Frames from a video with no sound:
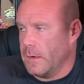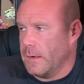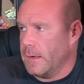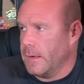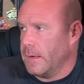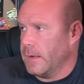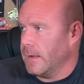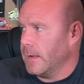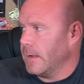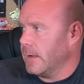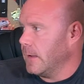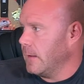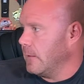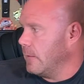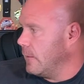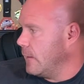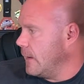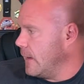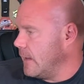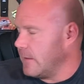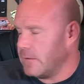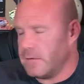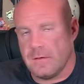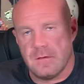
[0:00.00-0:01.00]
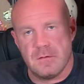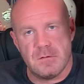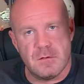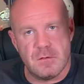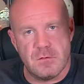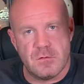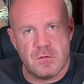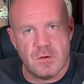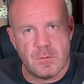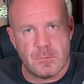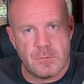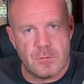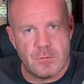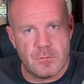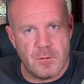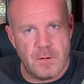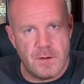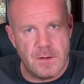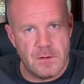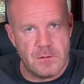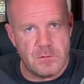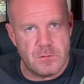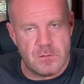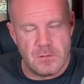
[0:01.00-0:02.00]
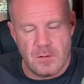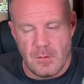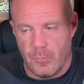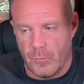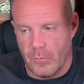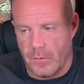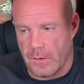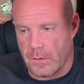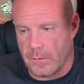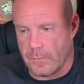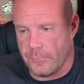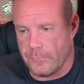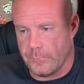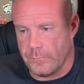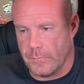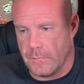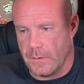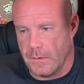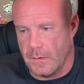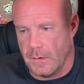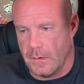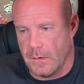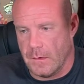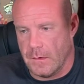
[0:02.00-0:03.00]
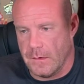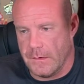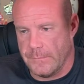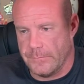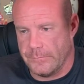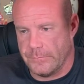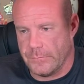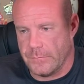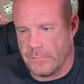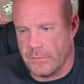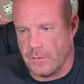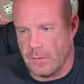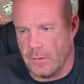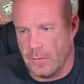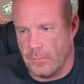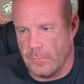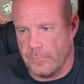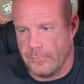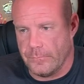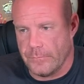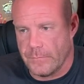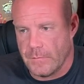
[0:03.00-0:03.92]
And that is in super training somewhere. So